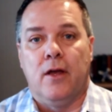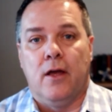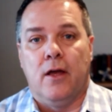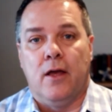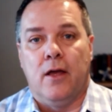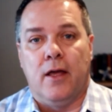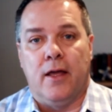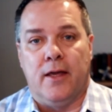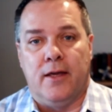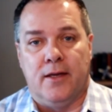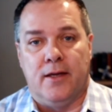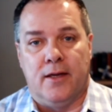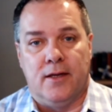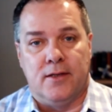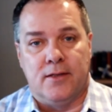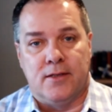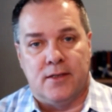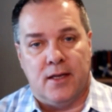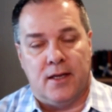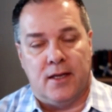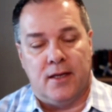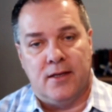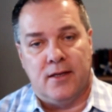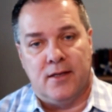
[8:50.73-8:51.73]

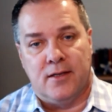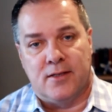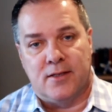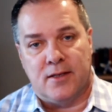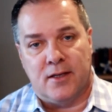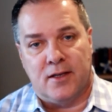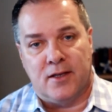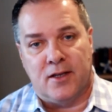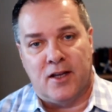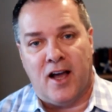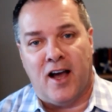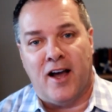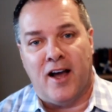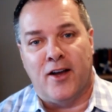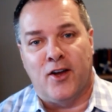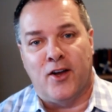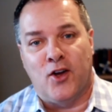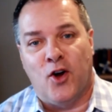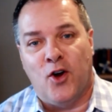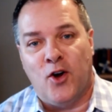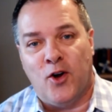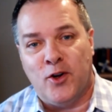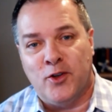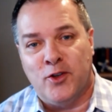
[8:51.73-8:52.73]
has God
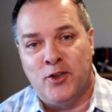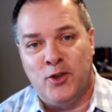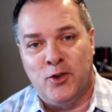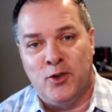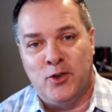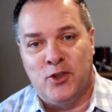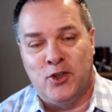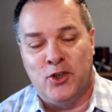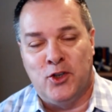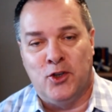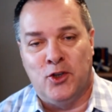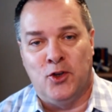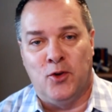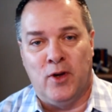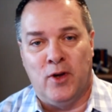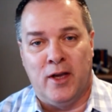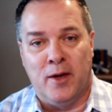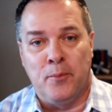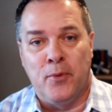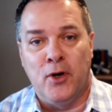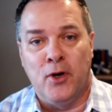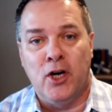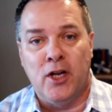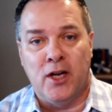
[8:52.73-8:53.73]
called you to,
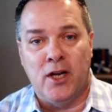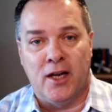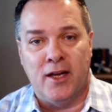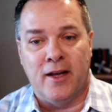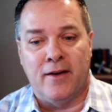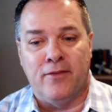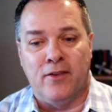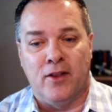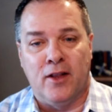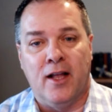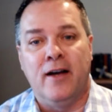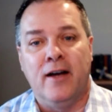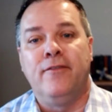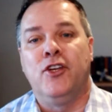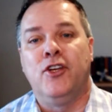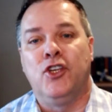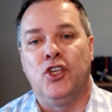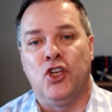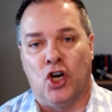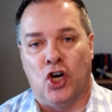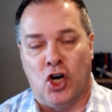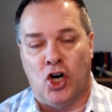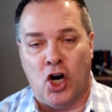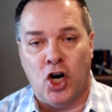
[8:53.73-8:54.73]
and put enough love in
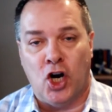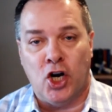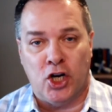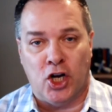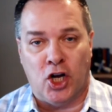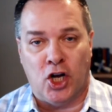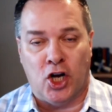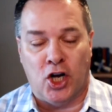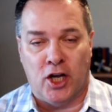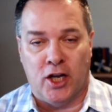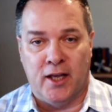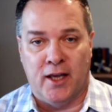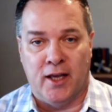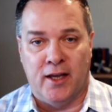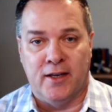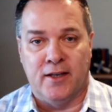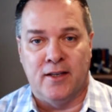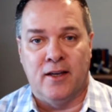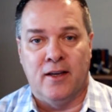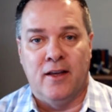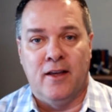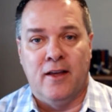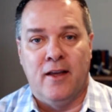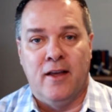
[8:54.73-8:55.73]
your heart on it
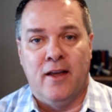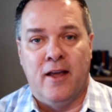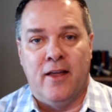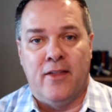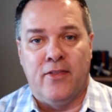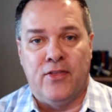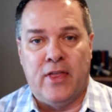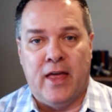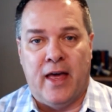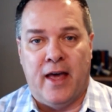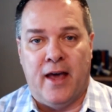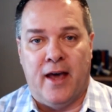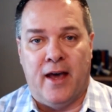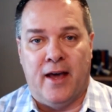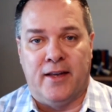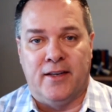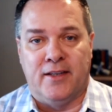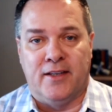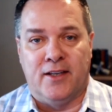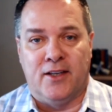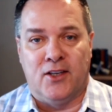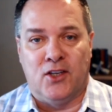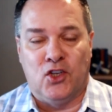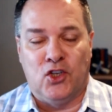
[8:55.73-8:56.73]

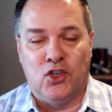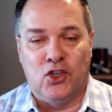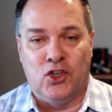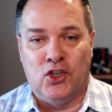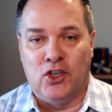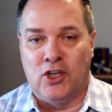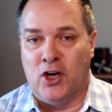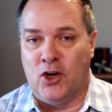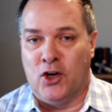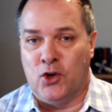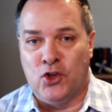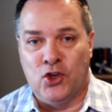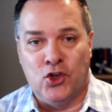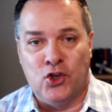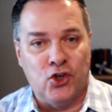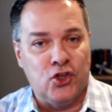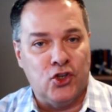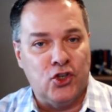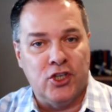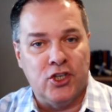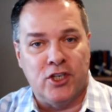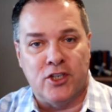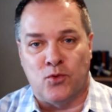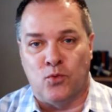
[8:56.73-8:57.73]
that you're
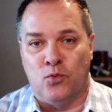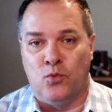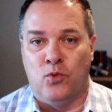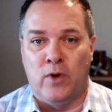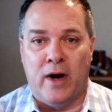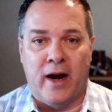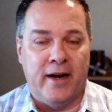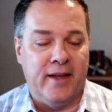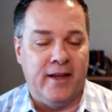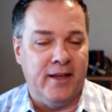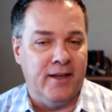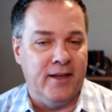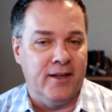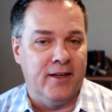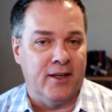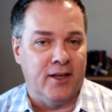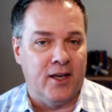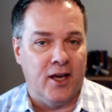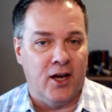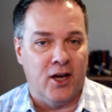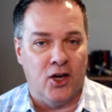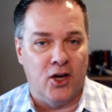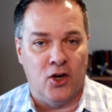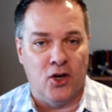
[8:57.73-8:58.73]
just ready to
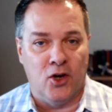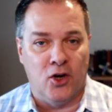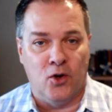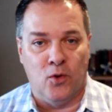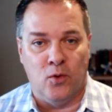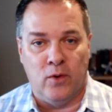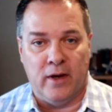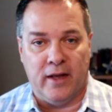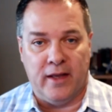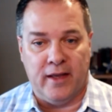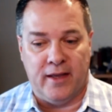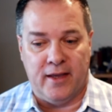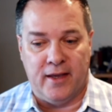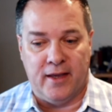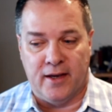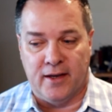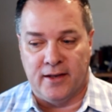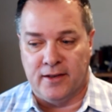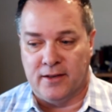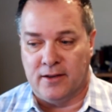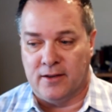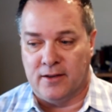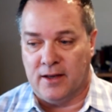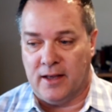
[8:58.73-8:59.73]
go
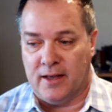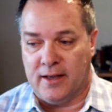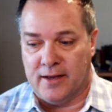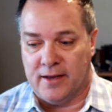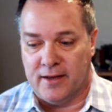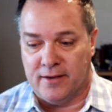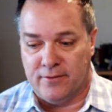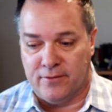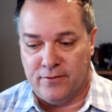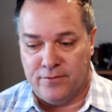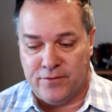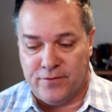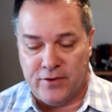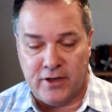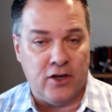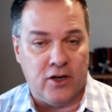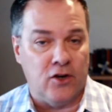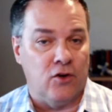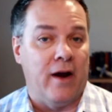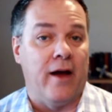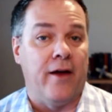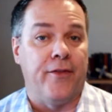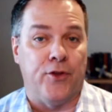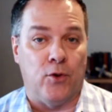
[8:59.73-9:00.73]
and
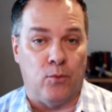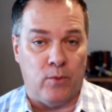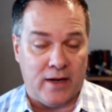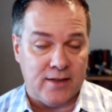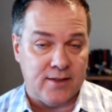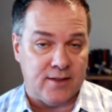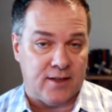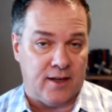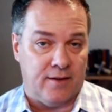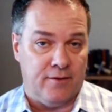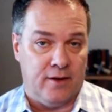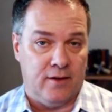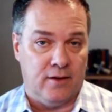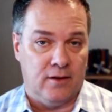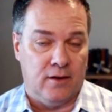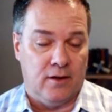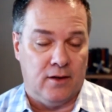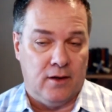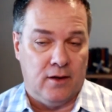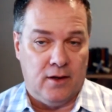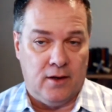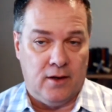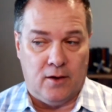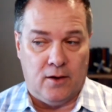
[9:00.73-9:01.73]
figure out the rest of it,
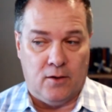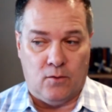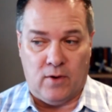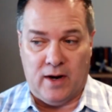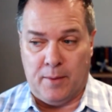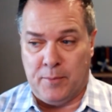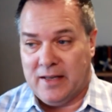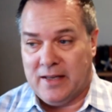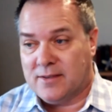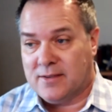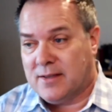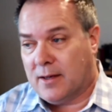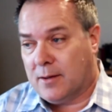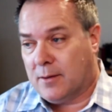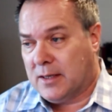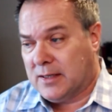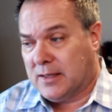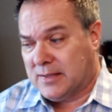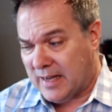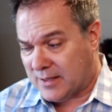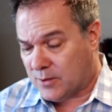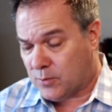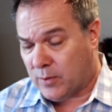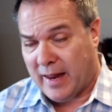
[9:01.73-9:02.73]
right? Because
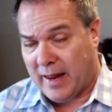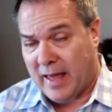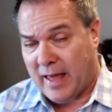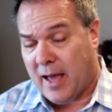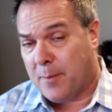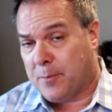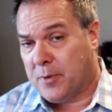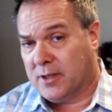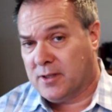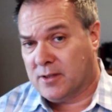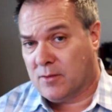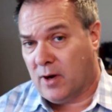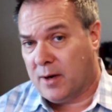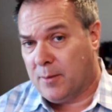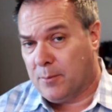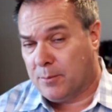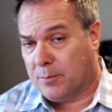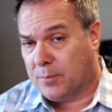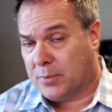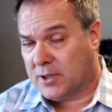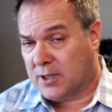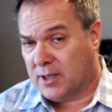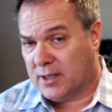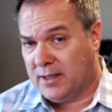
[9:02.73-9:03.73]
that's what happens, right?
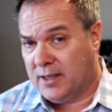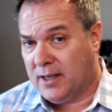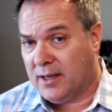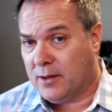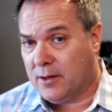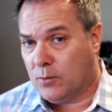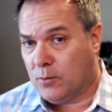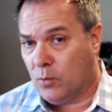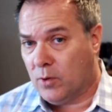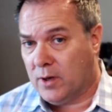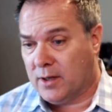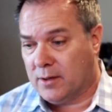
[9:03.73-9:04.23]
To get what